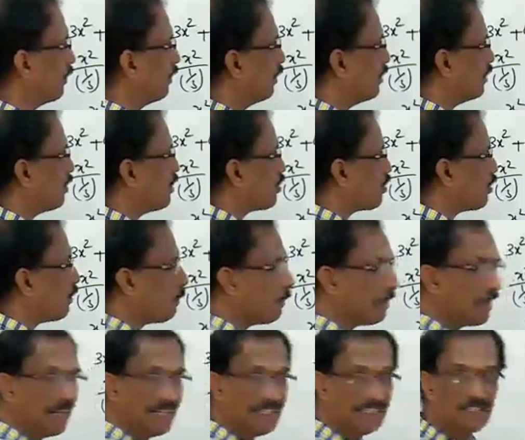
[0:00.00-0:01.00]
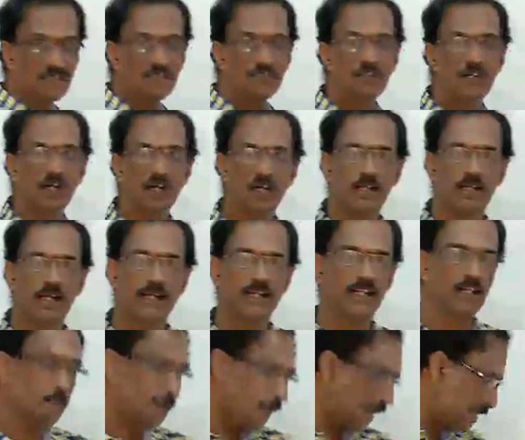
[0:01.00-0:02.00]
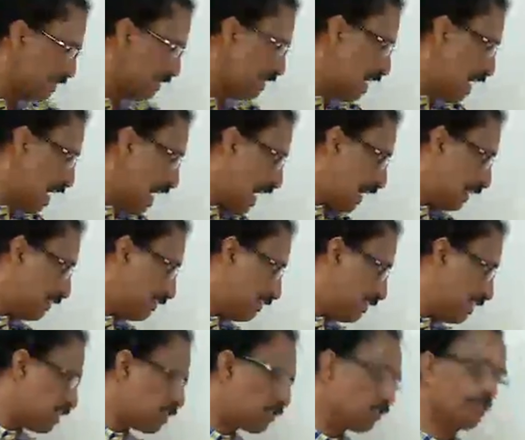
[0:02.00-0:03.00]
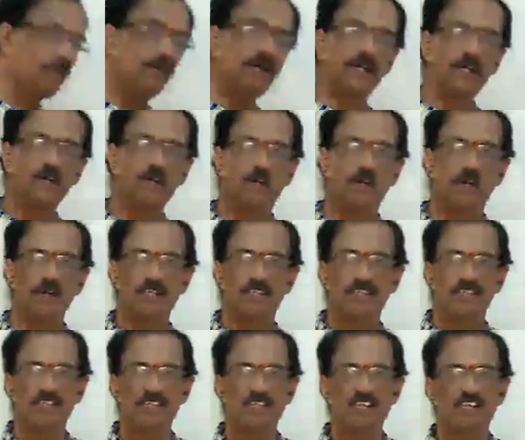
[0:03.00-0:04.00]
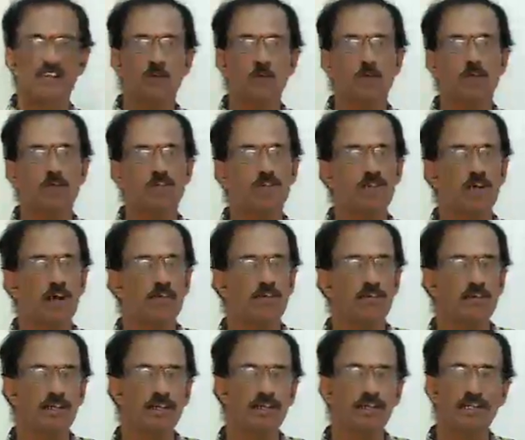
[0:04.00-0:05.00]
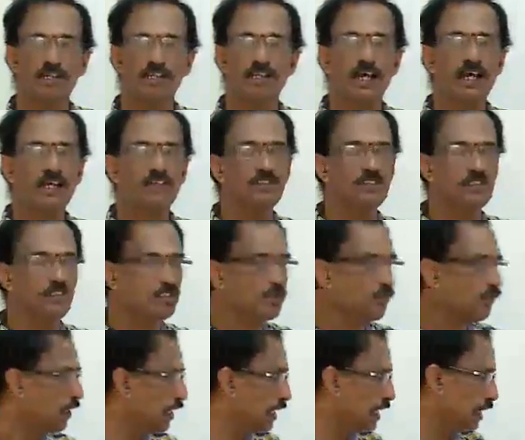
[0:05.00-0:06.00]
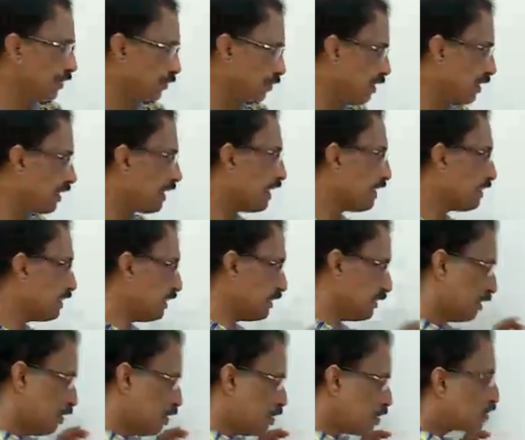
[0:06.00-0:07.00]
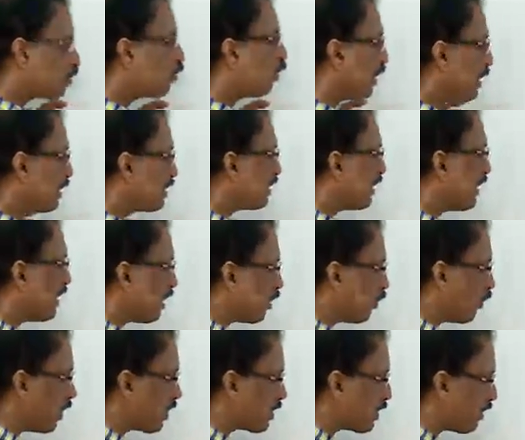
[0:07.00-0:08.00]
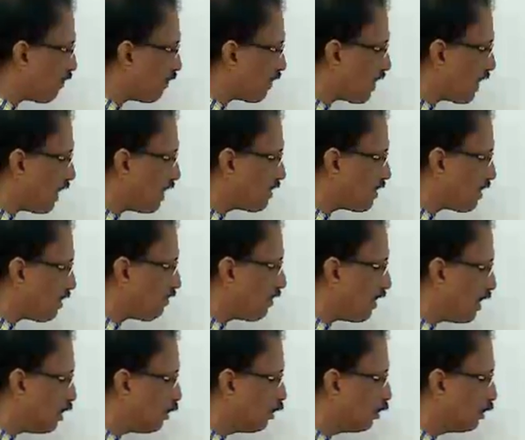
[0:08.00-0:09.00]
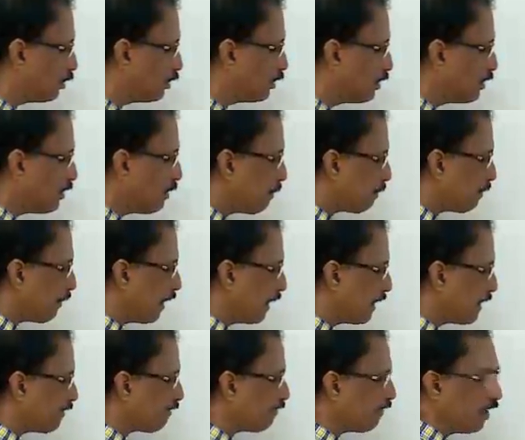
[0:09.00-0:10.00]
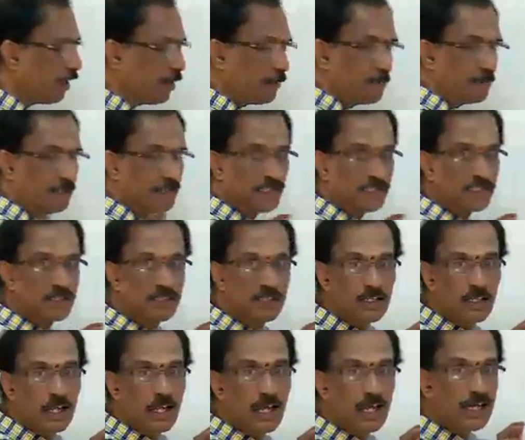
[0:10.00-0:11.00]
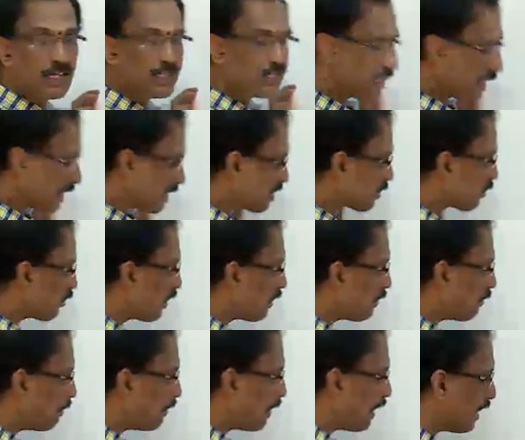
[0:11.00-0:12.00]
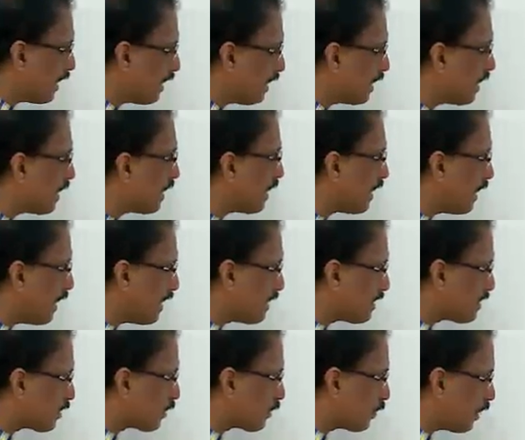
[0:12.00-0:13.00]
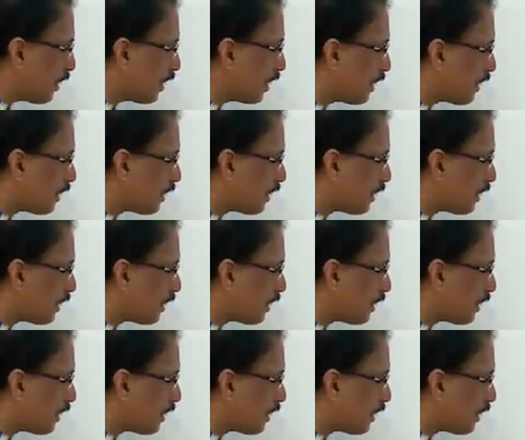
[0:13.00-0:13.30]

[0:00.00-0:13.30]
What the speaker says: So, point of contact means at this point what is the equation of a tangent? We have to get that. So, what is the equation of a tangent? We know point form as x1 by a square